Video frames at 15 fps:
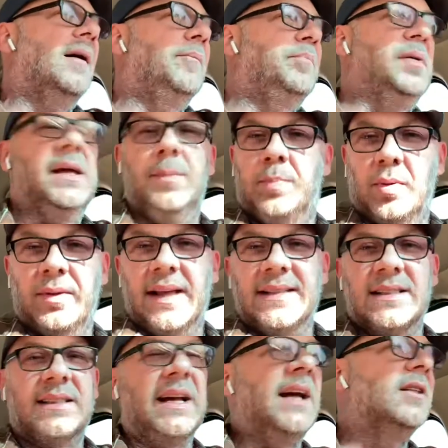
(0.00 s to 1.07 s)
people that
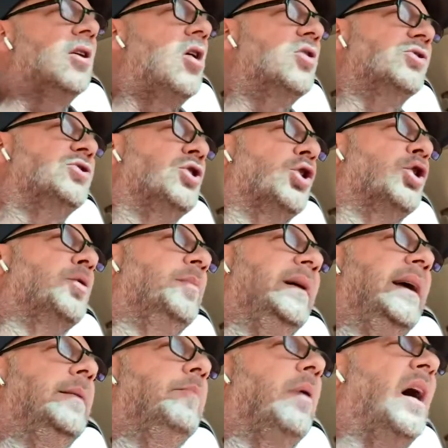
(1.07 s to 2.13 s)
stay long-term
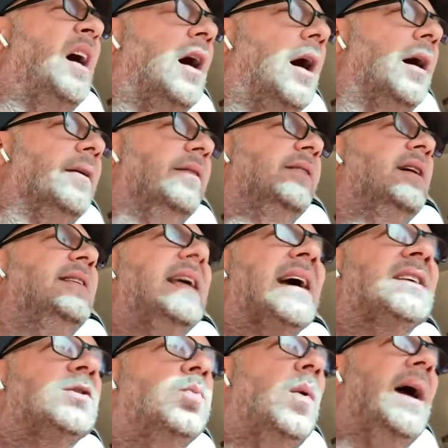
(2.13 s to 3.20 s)
in Baja. The
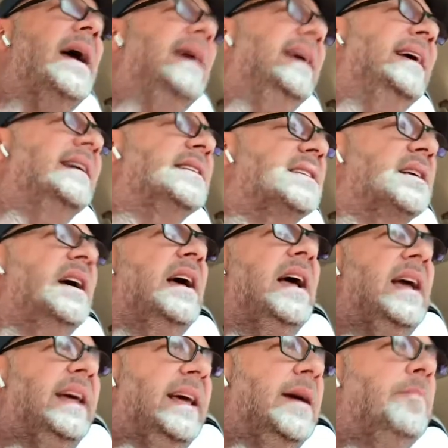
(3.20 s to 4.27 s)
next way is
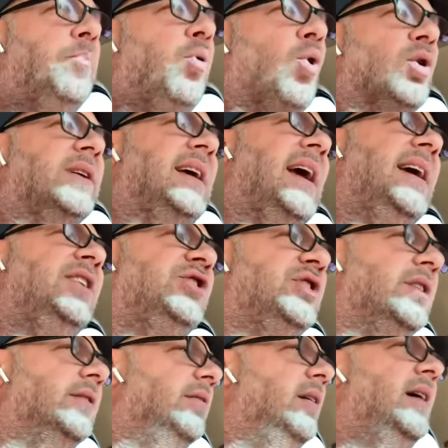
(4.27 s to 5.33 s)

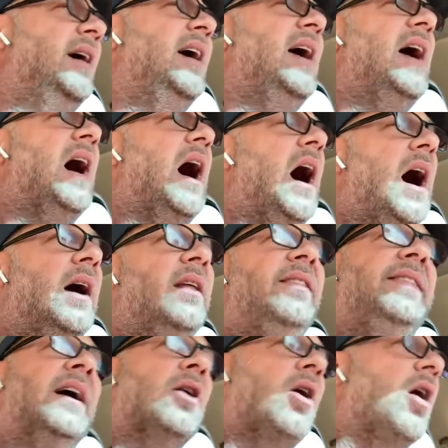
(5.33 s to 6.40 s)
importation.
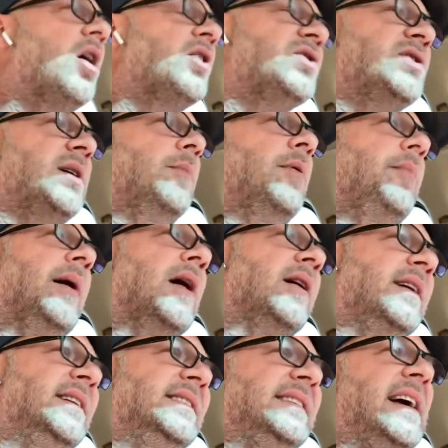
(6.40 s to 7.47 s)
There are some
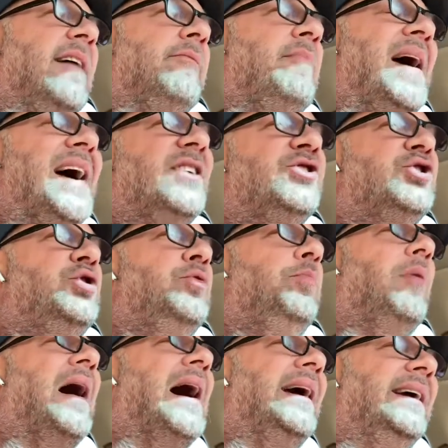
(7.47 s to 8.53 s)
Americans that have managed to
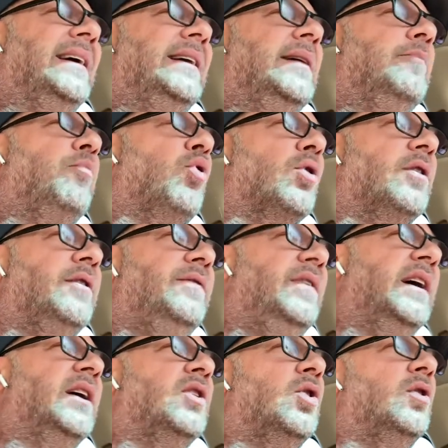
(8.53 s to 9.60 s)
buy an imported
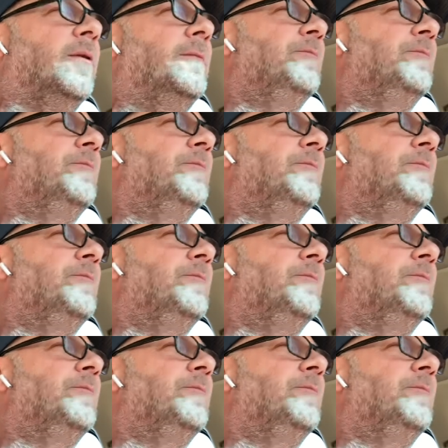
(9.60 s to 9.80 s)
vehicle.